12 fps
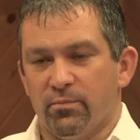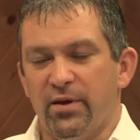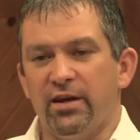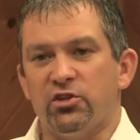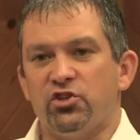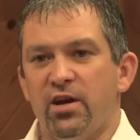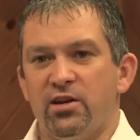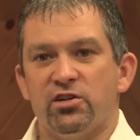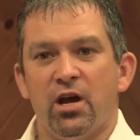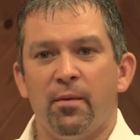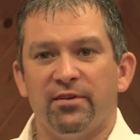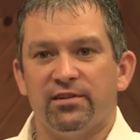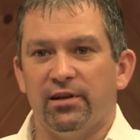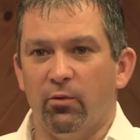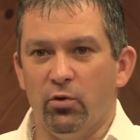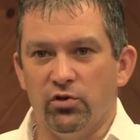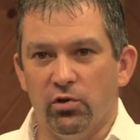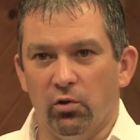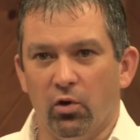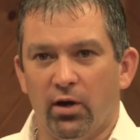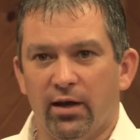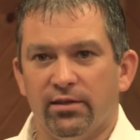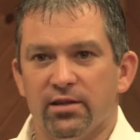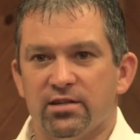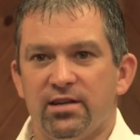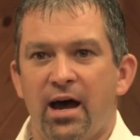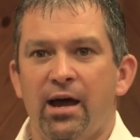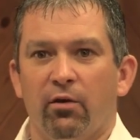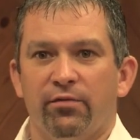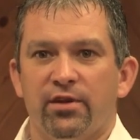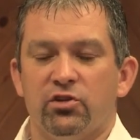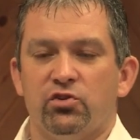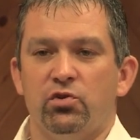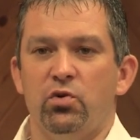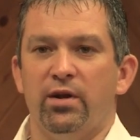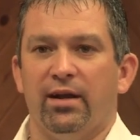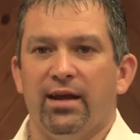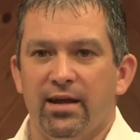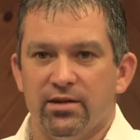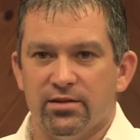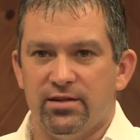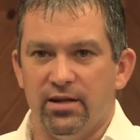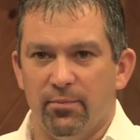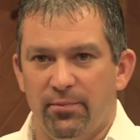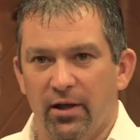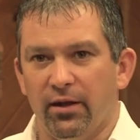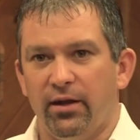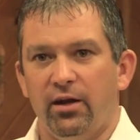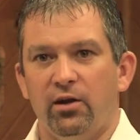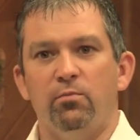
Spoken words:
Biggest change, obviously, when you look at the style of this unit is the ability to